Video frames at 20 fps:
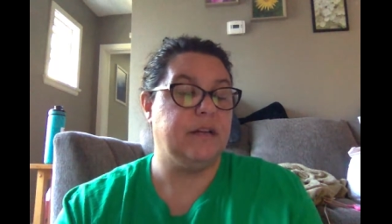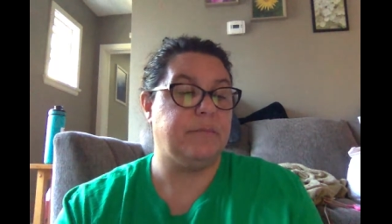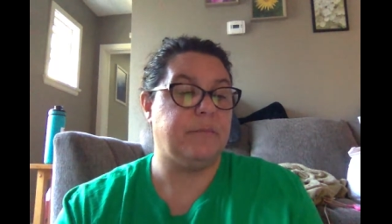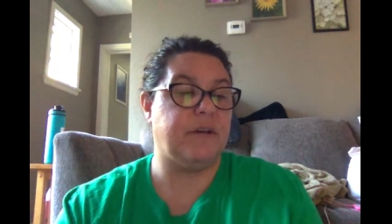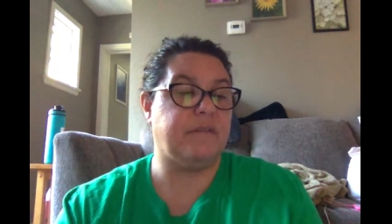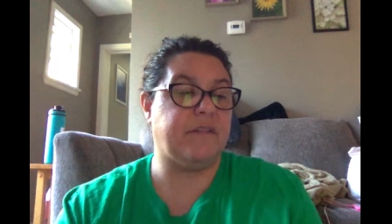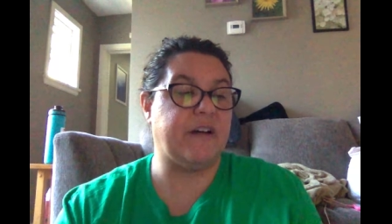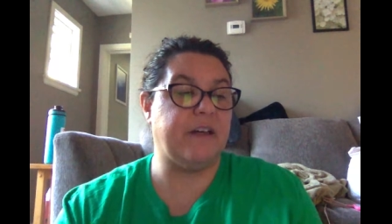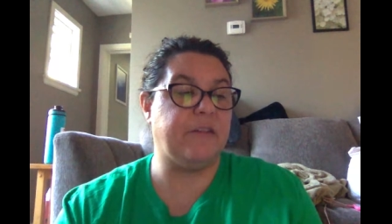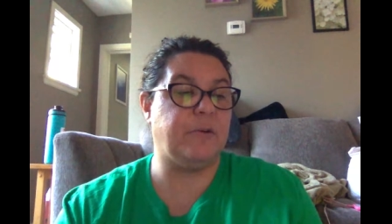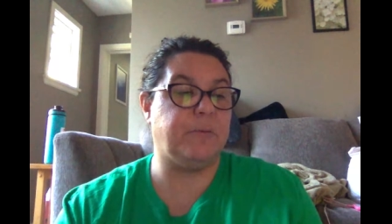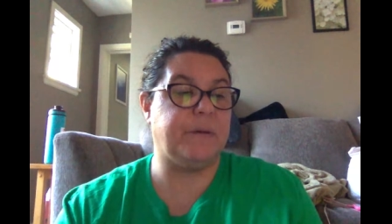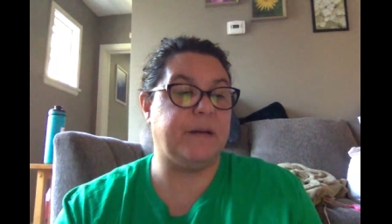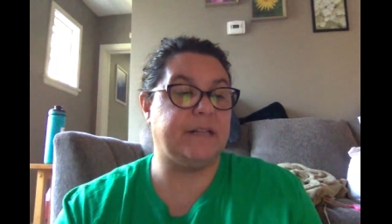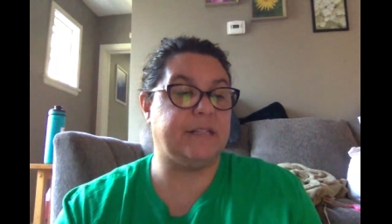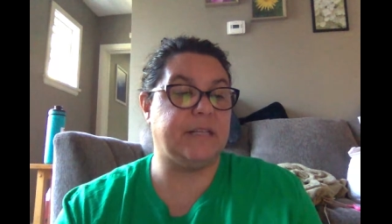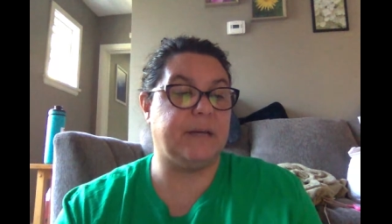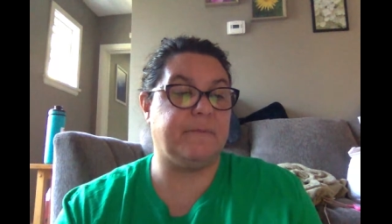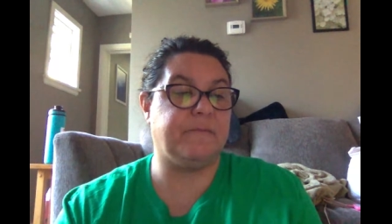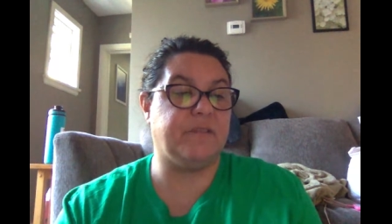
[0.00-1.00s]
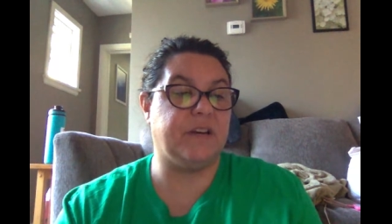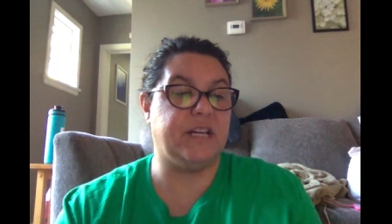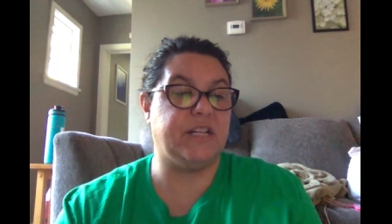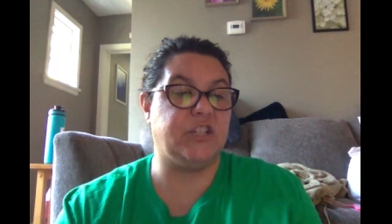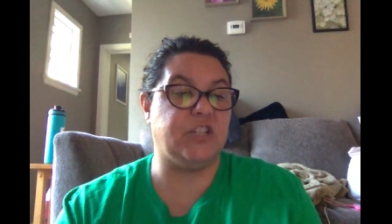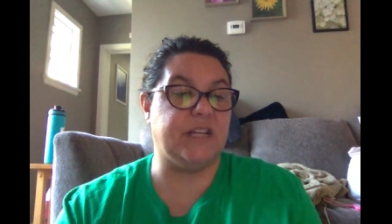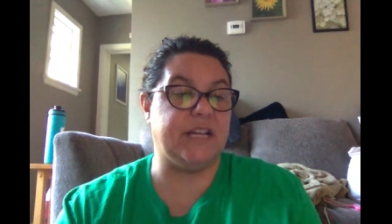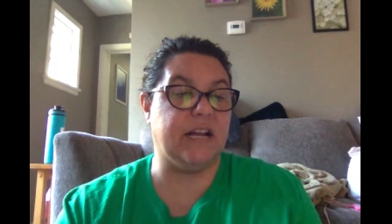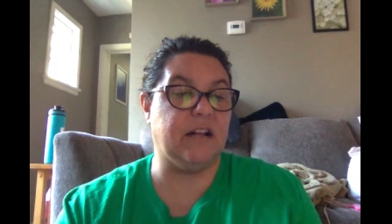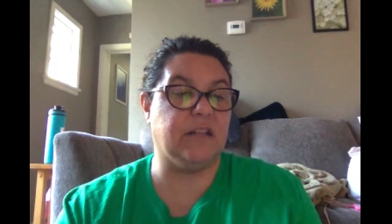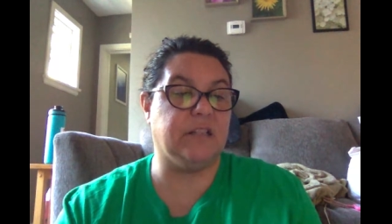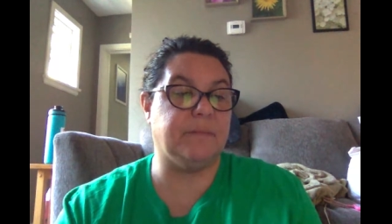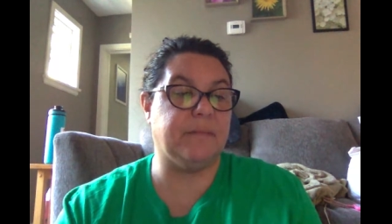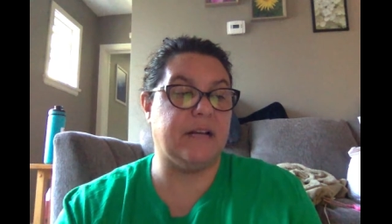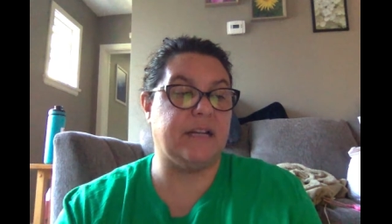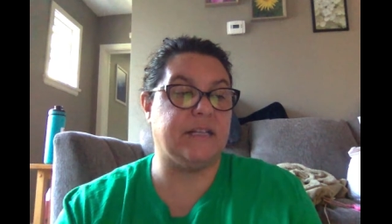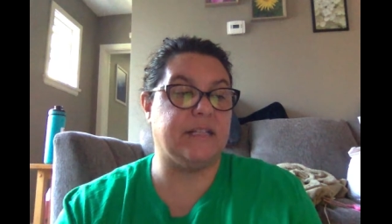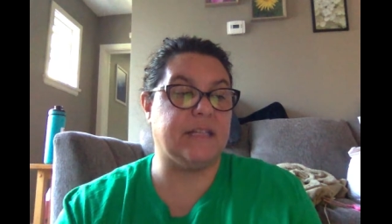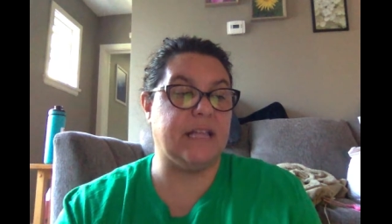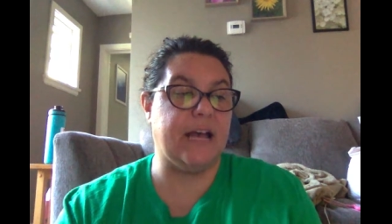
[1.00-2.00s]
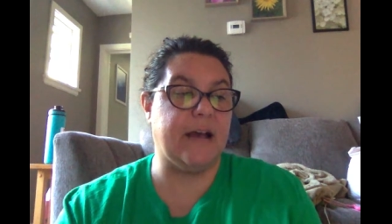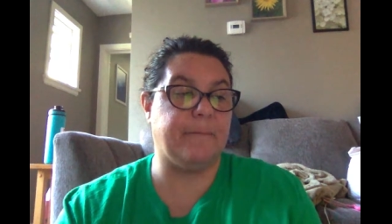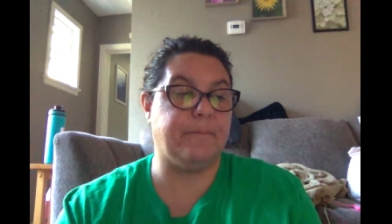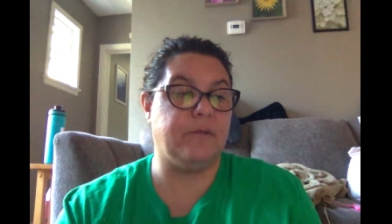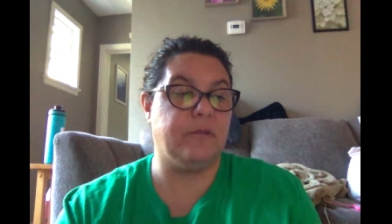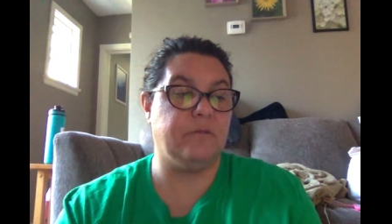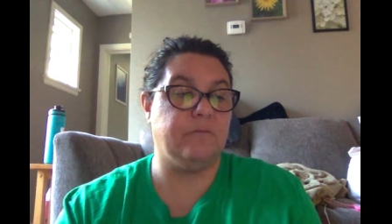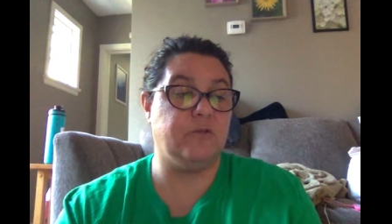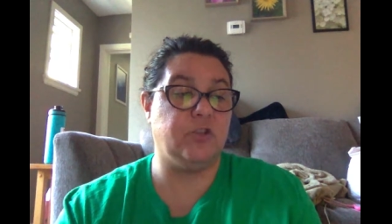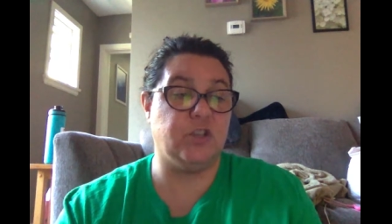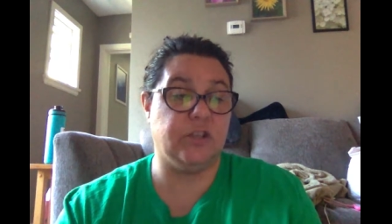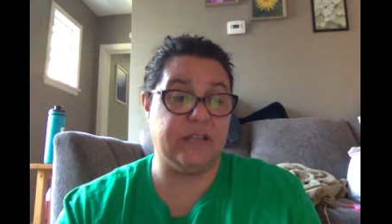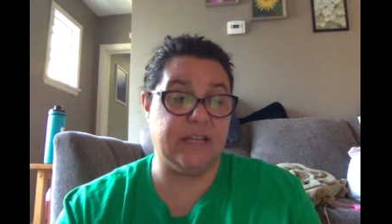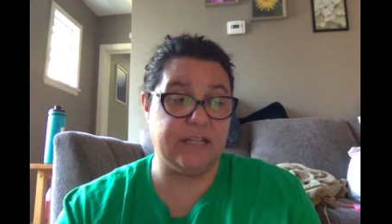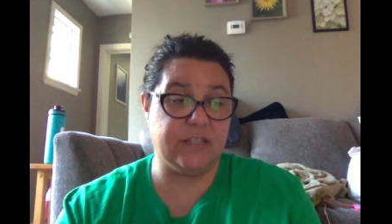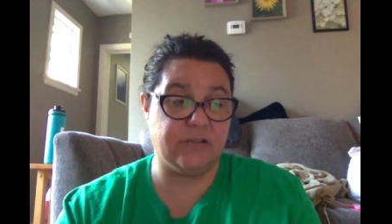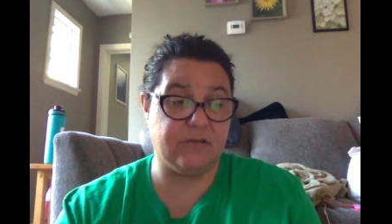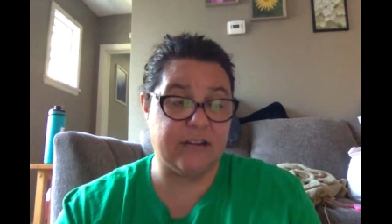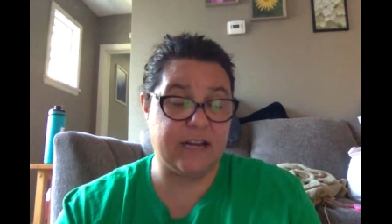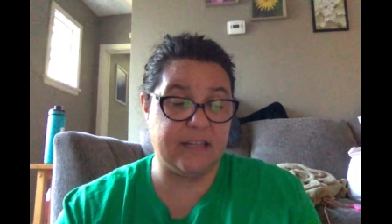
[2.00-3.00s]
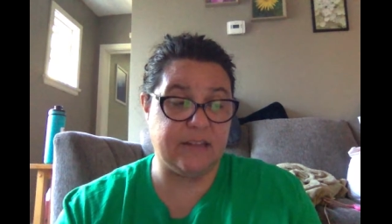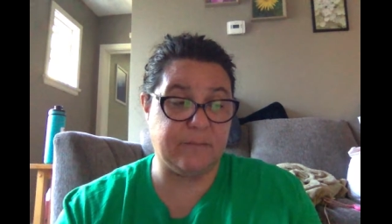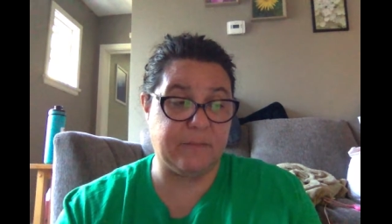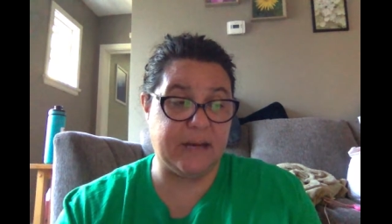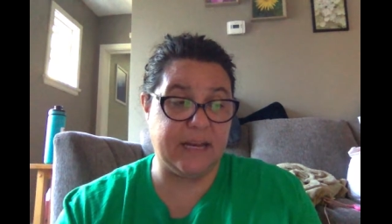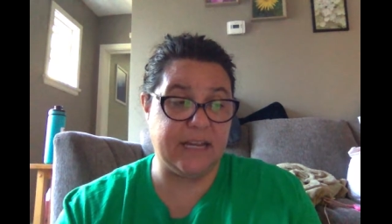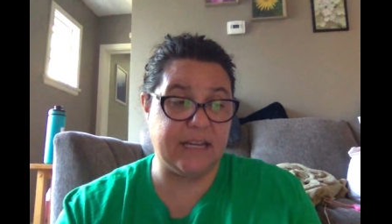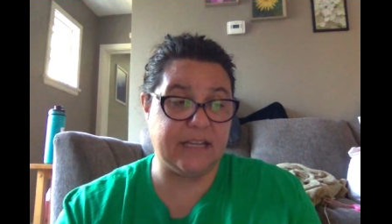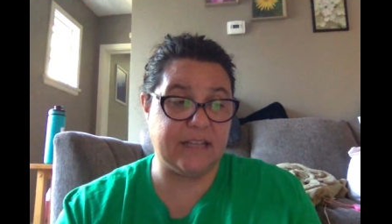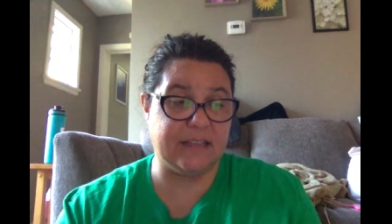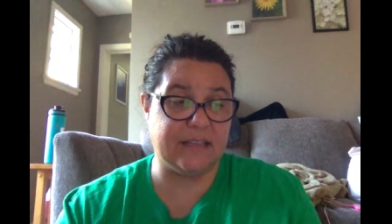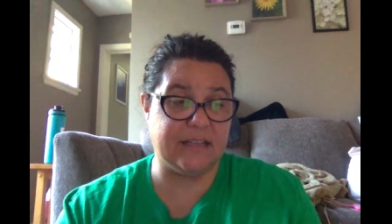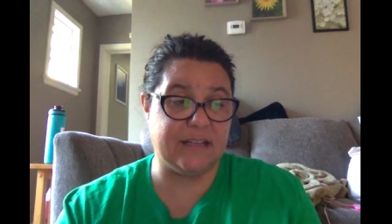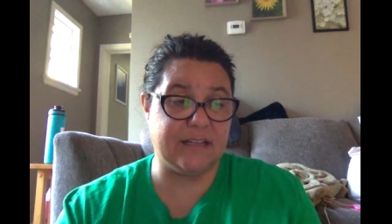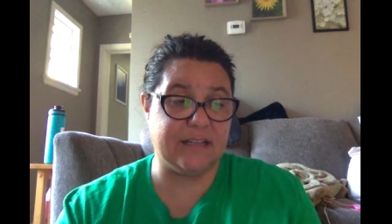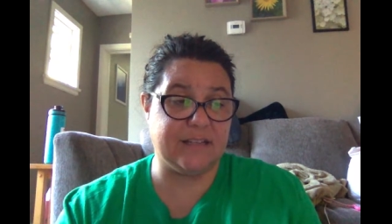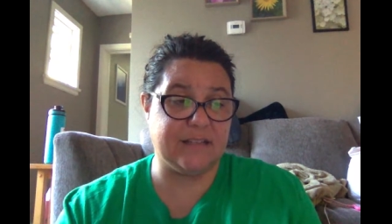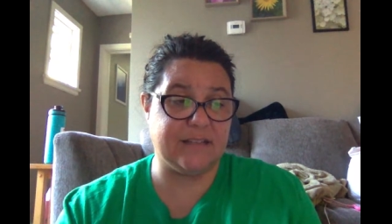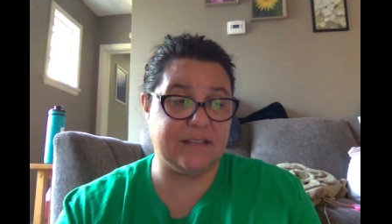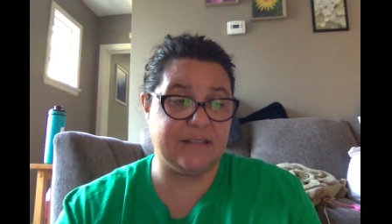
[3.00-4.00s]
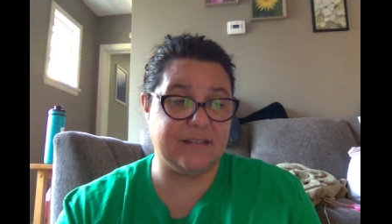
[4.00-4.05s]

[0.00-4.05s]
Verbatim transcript: My father picked up Fudge and held him on his lap. Would you like to ride the bike and the